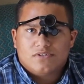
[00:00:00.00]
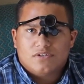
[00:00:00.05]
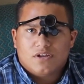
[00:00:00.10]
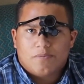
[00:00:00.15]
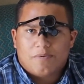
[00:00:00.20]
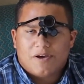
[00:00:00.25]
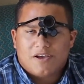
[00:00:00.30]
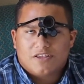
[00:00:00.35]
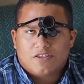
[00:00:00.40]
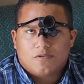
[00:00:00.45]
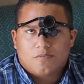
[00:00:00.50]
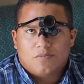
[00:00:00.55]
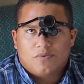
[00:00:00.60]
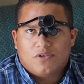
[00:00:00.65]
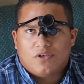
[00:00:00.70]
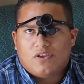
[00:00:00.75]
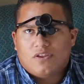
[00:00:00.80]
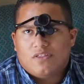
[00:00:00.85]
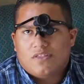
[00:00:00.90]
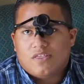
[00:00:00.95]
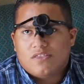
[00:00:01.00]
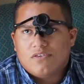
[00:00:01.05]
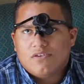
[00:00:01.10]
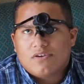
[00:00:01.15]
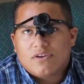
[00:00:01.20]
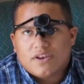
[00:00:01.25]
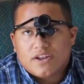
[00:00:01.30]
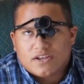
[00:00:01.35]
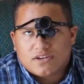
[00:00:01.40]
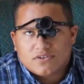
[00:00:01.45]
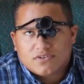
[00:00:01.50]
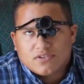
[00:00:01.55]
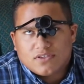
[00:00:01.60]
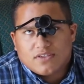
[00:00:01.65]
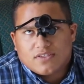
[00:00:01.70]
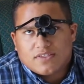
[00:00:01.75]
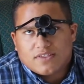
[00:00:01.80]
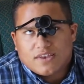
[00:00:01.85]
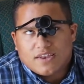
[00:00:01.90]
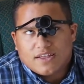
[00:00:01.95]
a possibility that you can
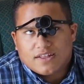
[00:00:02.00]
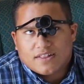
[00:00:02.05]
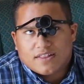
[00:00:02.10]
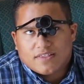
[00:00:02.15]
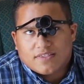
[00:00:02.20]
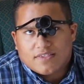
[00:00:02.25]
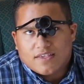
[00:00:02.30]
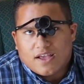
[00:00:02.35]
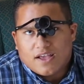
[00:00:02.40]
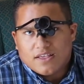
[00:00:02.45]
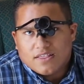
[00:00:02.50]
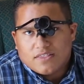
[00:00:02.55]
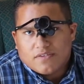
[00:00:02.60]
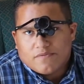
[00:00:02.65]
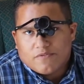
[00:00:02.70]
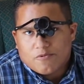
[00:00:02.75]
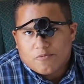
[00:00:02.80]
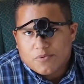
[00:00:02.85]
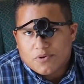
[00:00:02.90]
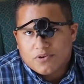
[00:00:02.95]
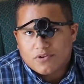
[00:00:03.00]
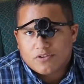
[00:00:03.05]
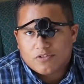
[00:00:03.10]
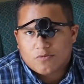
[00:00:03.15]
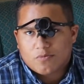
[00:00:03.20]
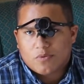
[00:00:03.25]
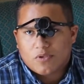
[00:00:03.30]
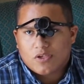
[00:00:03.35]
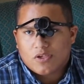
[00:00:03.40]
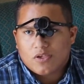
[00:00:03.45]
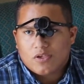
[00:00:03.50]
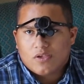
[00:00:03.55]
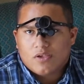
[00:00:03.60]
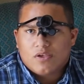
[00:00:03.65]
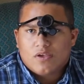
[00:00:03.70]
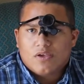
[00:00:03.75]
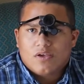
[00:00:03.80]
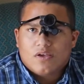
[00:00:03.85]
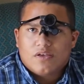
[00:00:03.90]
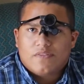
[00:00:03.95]
actually select the size of the braille display
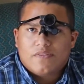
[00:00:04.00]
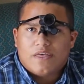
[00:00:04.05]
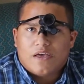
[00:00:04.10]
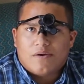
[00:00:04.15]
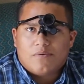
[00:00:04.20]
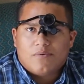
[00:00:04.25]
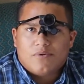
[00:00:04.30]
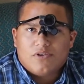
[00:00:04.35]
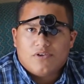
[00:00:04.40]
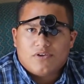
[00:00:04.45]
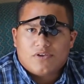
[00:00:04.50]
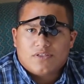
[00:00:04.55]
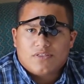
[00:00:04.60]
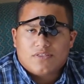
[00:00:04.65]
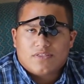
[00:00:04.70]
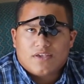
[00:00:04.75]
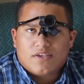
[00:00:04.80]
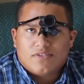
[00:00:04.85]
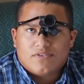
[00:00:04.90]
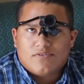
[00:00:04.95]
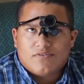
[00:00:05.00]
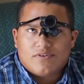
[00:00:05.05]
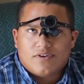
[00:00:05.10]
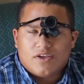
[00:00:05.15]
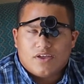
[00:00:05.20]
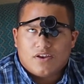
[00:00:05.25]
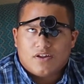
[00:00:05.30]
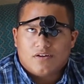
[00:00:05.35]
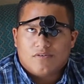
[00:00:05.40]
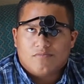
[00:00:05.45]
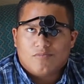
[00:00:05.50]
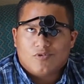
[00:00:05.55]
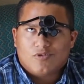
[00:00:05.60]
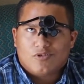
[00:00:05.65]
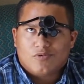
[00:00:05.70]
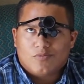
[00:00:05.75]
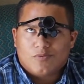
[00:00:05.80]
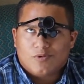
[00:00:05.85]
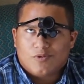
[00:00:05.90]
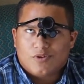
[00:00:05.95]
that way you can test your data on
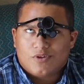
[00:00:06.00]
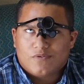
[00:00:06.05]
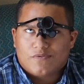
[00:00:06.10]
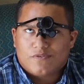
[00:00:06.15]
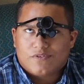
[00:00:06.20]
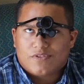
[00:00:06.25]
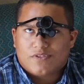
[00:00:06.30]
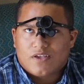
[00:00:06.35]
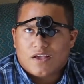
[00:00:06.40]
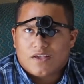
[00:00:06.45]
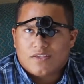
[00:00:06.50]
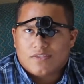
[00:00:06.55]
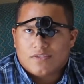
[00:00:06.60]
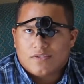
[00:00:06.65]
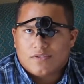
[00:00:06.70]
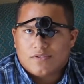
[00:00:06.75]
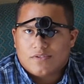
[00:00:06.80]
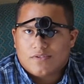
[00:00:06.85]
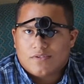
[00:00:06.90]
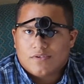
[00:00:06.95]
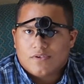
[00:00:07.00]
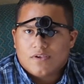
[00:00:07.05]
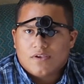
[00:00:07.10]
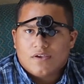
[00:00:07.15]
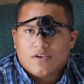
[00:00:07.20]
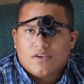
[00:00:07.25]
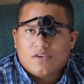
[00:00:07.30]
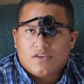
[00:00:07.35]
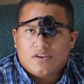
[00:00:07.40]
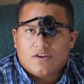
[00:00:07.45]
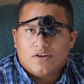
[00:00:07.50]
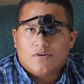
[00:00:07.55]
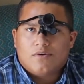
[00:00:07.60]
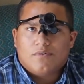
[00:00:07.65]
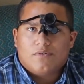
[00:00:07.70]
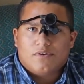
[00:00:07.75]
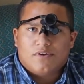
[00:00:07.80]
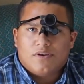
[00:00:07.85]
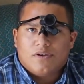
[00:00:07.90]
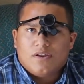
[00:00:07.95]
multiple different sizes you
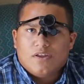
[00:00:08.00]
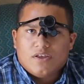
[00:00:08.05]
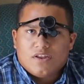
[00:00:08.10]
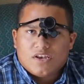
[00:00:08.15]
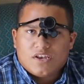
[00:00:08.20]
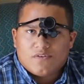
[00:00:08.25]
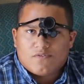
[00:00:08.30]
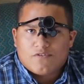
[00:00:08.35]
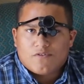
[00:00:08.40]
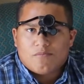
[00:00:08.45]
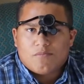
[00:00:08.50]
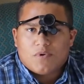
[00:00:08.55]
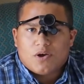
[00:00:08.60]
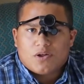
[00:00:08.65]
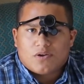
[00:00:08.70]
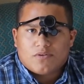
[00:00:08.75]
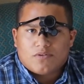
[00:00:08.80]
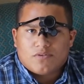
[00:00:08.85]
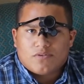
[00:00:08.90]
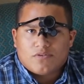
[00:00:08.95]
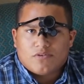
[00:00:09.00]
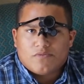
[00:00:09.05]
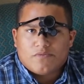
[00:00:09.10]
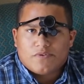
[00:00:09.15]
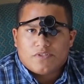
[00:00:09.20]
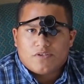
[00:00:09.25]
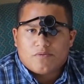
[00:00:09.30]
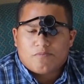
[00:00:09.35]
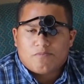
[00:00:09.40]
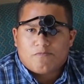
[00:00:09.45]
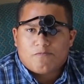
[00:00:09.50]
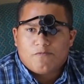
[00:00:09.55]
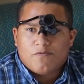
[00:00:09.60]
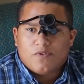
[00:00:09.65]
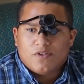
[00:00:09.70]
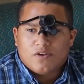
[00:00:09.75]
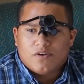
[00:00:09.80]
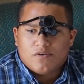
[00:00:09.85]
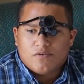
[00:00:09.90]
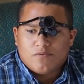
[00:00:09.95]
know and different models so if it's a
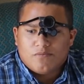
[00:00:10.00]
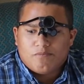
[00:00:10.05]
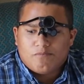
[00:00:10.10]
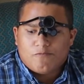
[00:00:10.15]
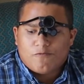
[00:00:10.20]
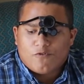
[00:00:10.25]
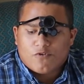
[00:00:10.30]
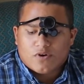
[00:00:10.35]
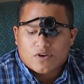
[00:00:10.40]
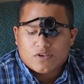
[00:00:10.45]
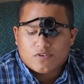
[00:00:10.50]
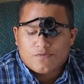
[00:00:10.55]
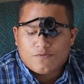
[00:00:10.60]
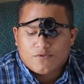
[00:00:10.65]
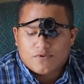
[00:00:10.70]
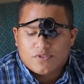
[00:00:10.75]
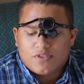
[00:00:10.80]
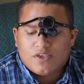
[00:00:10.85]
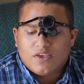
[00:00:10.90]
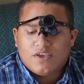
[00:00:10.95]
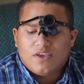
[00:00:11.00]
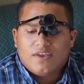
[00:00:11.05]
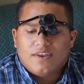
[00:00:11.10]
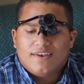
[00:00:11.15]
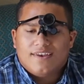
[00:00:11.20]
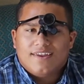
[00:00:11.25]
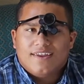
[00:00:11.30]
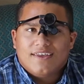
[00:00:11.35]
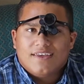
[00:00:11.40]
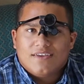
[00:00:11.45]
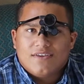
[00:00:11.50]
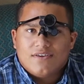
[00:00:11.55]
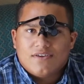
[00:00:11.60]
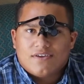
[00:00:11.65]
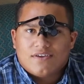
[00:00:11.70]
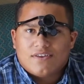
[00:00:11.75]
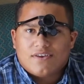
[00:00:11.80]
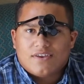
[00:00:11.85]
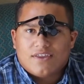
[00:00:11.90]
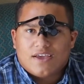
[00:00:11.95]
you know focus 14 you
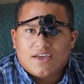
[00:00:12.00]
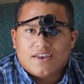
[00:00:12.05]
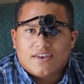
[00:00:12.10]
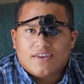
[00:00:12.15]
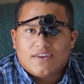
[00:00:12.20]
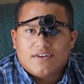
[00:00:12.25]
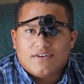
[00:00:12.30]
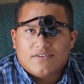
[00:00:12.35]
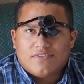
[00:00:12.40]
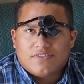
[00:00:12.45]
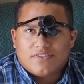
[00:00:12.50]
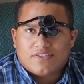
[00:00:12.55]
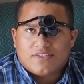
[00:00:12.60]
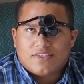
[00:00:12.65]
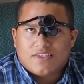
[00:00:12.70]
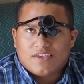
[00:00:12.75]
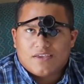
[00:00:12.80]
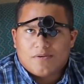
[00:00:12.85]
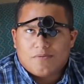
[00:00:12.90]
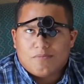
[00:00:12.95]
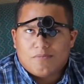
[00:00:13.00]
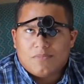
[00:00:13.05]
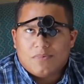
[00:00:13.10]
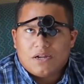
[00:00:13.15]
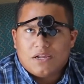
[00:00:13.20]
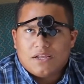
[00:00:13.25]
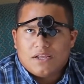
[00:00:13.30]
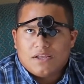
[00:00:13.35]
can get you know the same